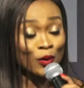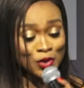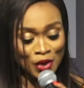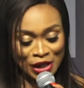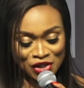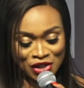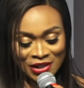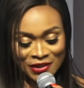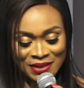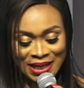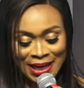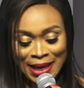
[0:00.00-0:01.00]
also
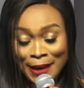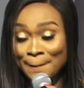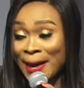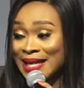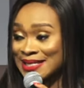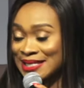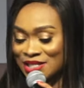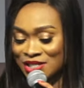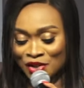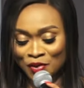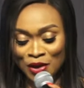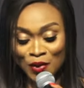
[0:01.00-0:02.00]
achieved a master's
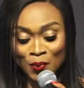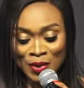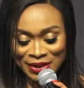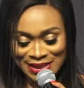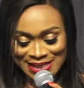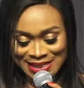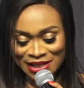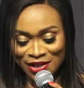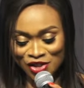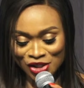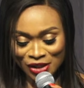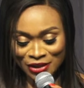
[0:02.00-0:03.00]
degree with
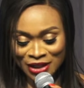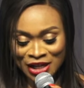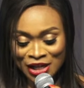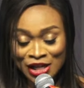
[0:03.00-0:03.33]
distinction.